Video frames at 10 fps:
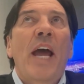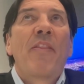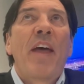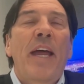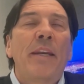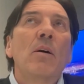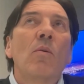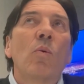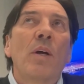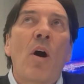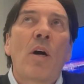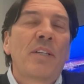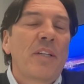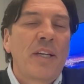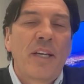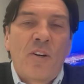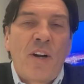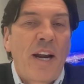and then went on to the internet.